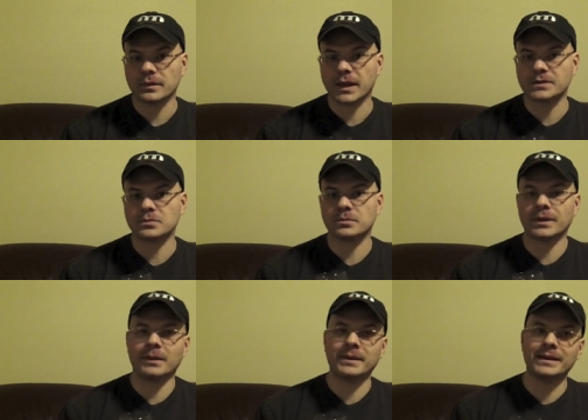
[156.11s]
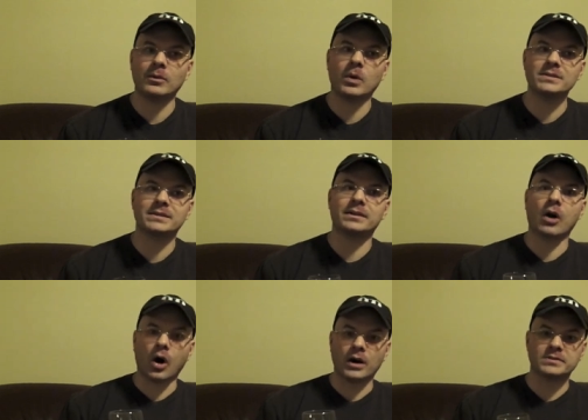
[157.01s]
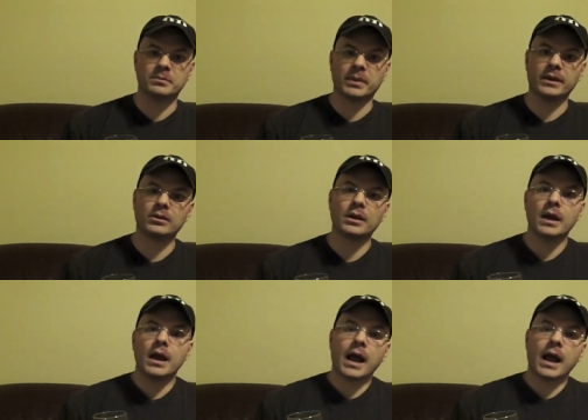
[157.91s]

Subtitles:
It wasn't an awesome beer.